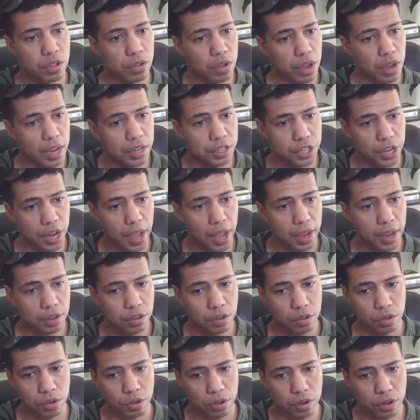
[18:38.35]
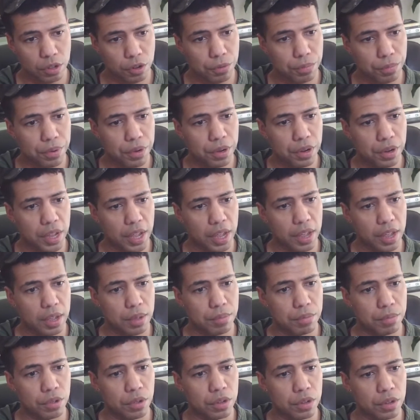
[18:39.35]
You got jacked, you learn a little bit of
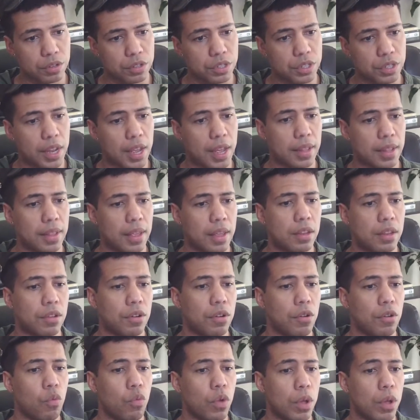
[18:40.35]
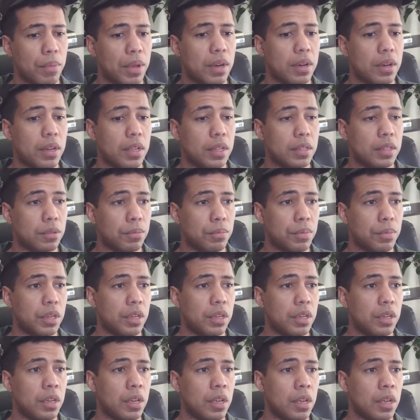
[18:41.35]
game, you understand that women need to
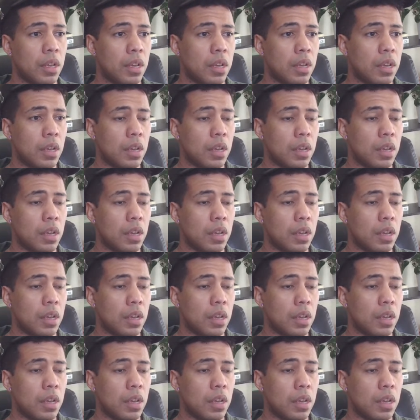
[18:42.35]
be